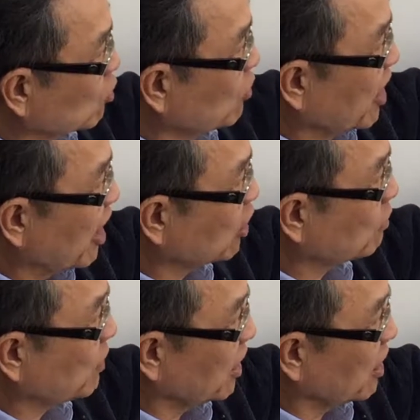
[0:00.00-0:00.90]

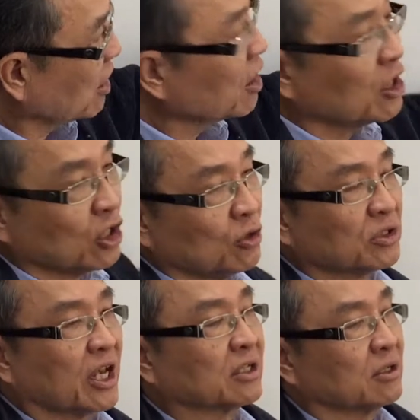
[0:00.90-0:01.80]
2EHP,
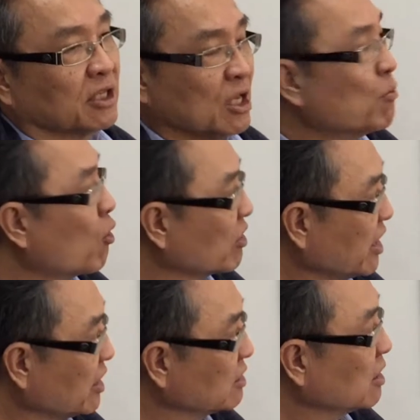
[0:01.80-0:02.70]
used as an
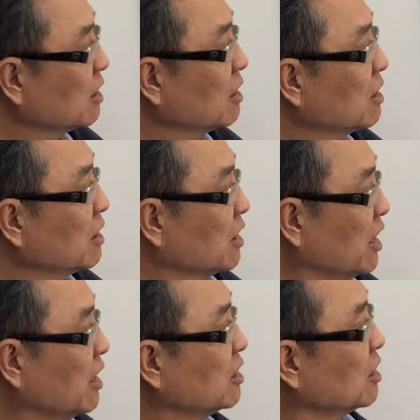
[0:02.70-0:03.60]
emollient
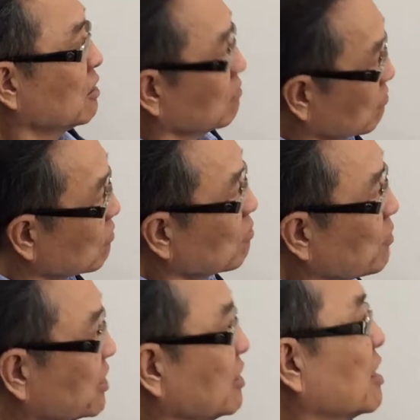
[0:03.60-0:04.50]
in
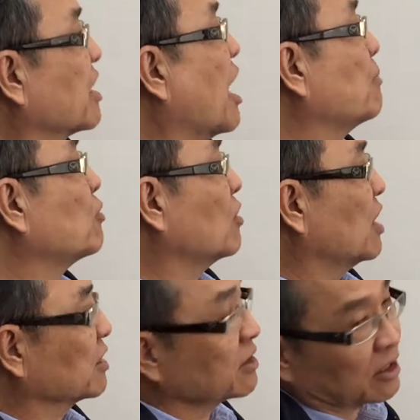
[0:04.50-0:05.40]
personal care
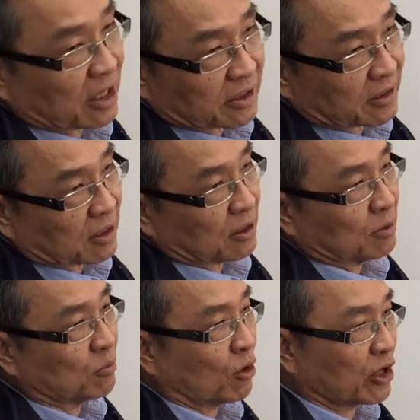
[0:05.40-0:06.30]
products such as the
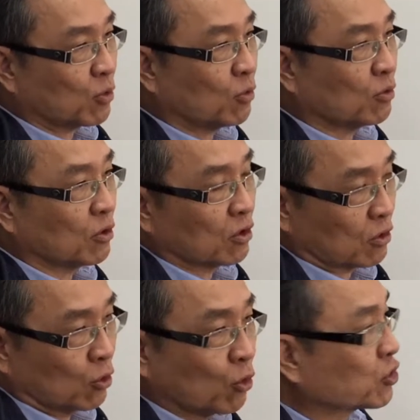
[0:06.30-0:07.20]
body
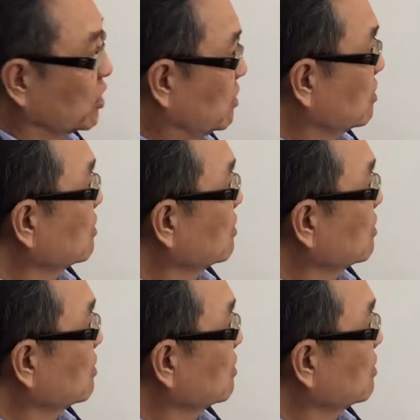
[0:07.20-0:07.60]
lotion.